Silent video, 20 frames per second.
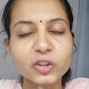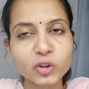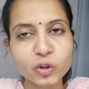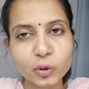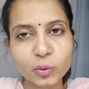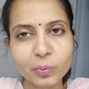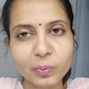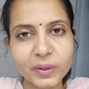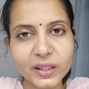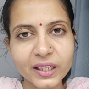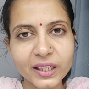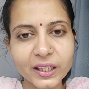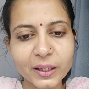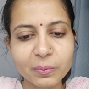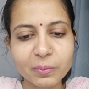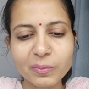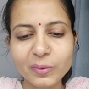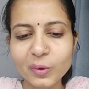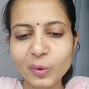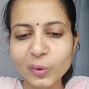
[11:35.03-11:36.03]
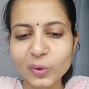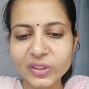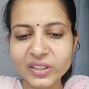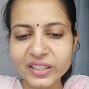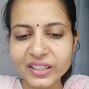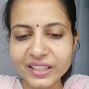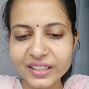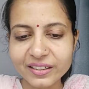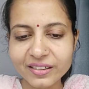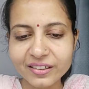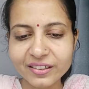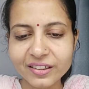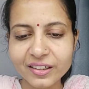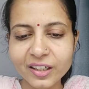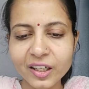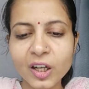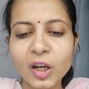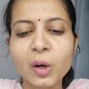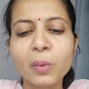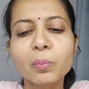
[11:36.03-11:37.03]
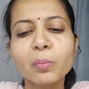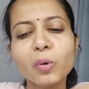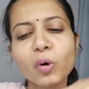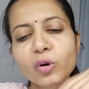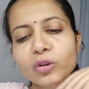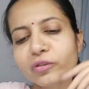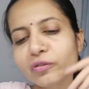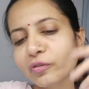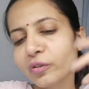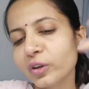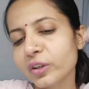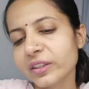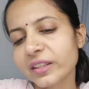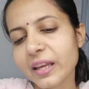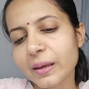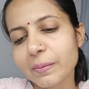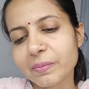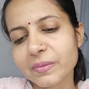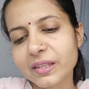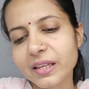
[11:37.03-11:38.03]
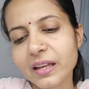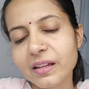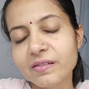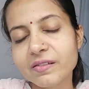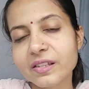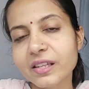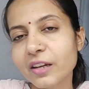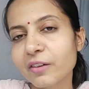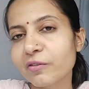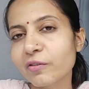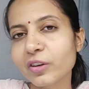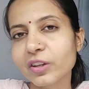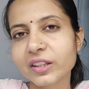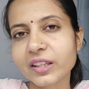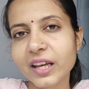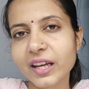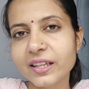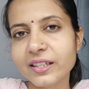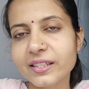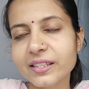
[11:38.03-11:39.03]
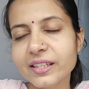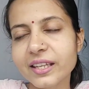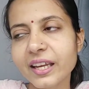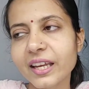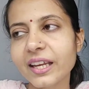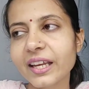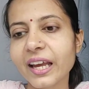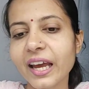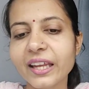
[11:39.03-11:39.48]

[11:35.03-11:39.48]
to me more dear, both for themselves and for thy sake.